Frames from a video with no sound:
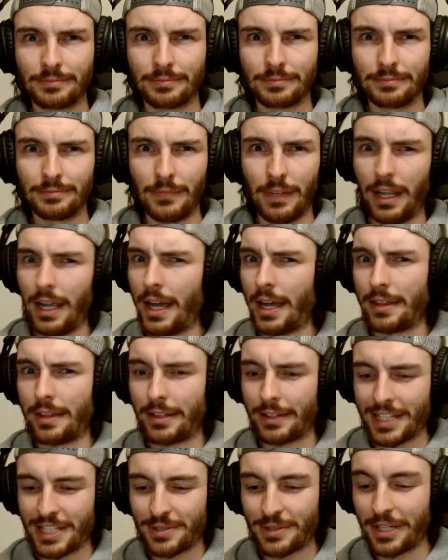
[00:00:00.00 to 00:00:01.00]
Yeah, I think
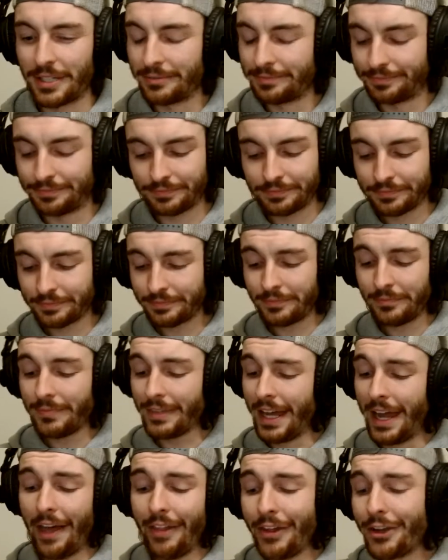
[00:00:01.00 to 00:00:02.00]
that's right.
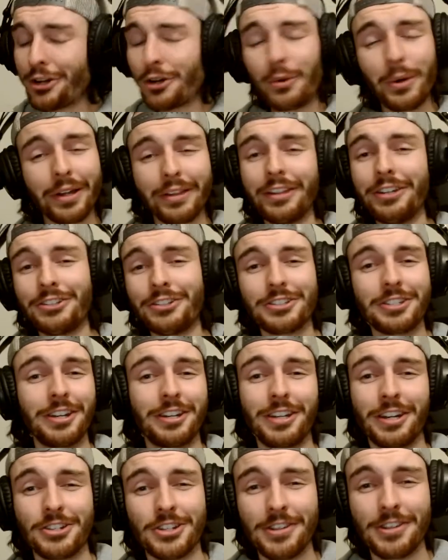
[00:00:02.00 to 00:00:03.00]
And then quickly, just to
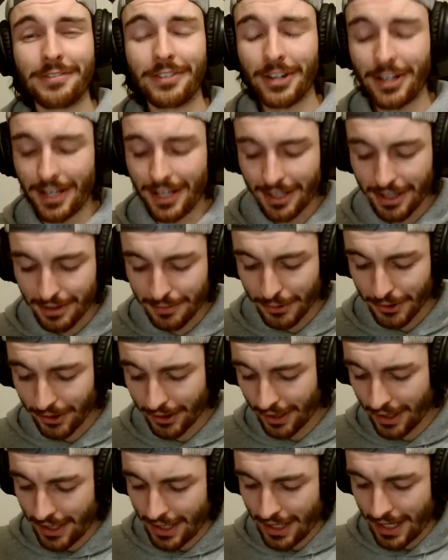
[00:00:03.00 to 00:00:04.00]
touch on the very end of the book,
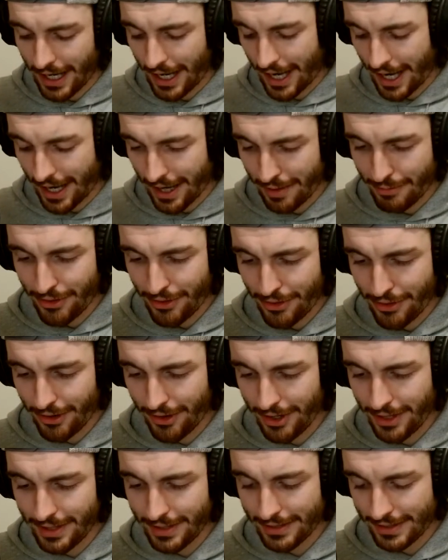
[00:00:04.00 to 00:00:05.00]
there
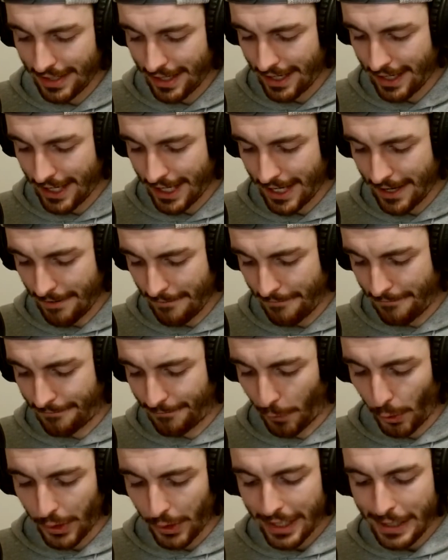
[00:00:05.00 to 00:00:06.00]
is a
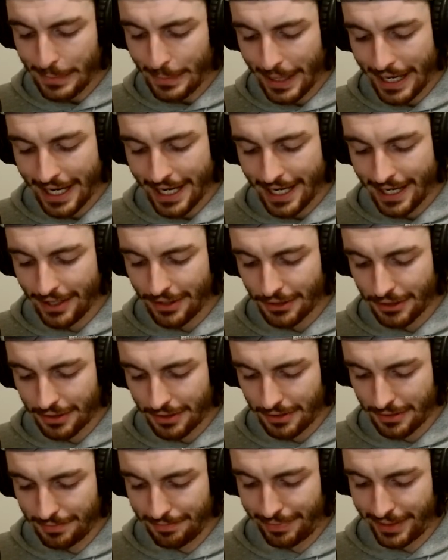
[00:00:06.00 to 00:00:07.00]
40-page
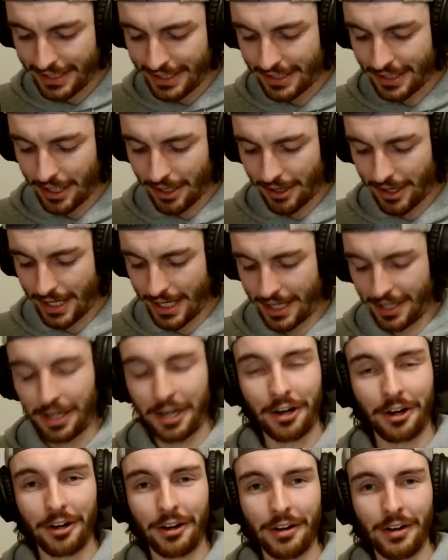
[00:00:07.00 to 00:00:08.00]
bestiary in
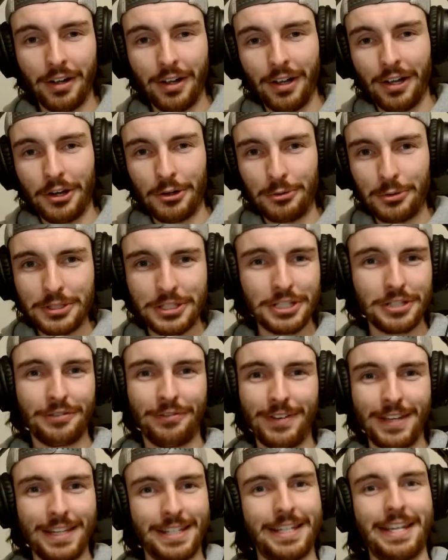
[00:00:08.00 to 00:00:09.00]
here, which is
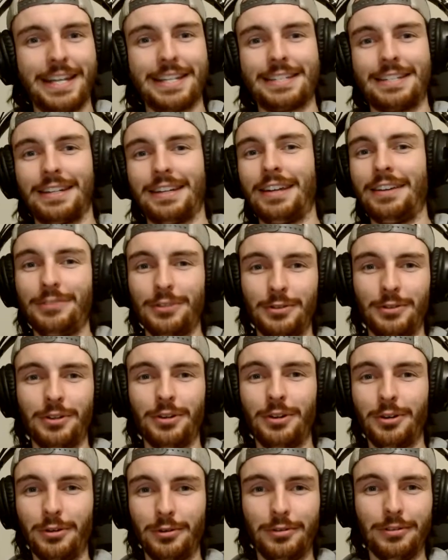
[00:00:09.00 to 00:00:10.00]
fantastic. If you
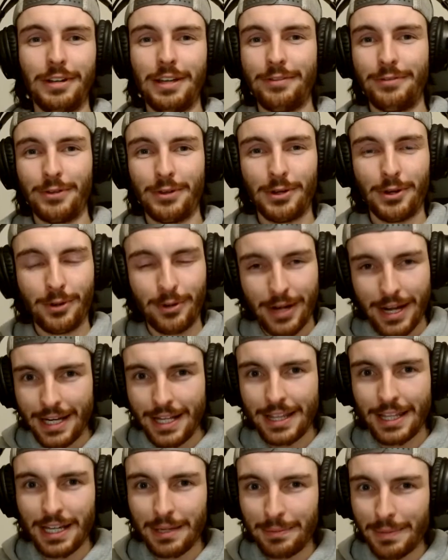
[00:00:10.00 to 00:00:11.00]
know
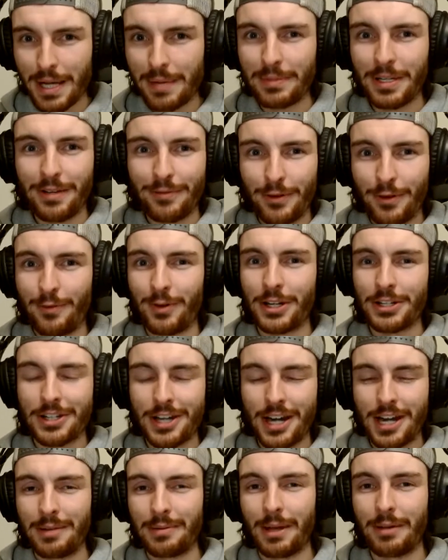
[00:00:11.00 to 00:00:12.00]
anything about me, if you've watched
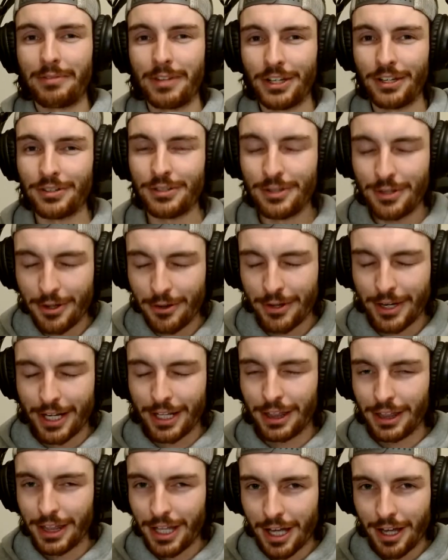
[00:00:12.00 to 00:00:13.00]
any of my videos, you know that I
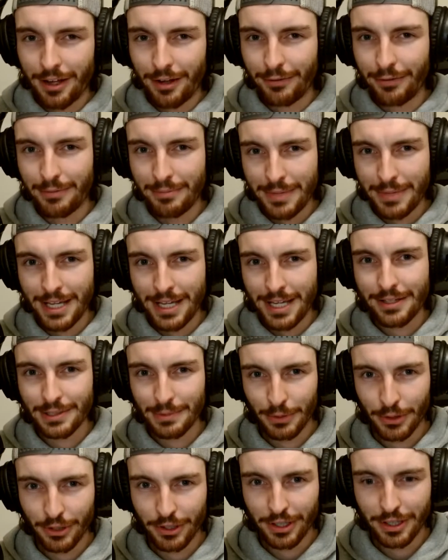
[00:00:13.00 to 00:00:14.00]
love me
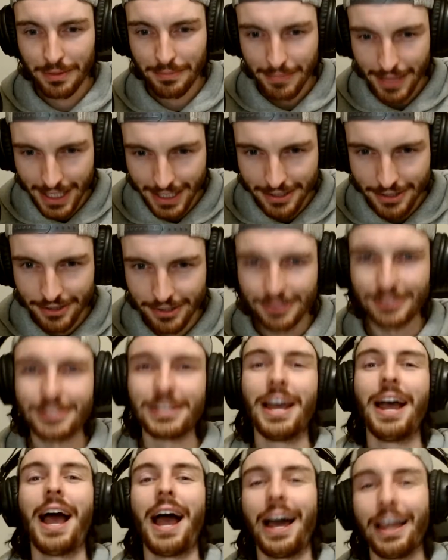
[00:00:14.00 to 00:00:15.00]
some good monsters.
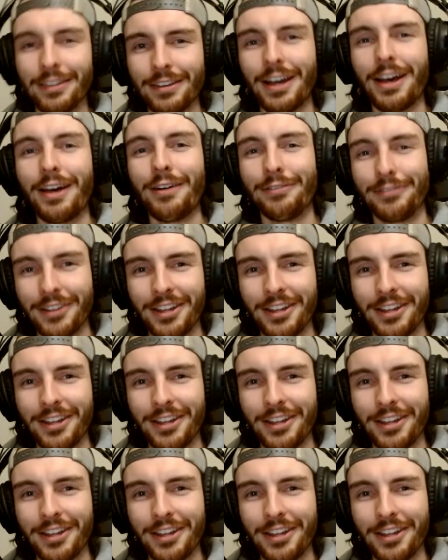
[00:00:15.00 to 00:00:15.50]
I love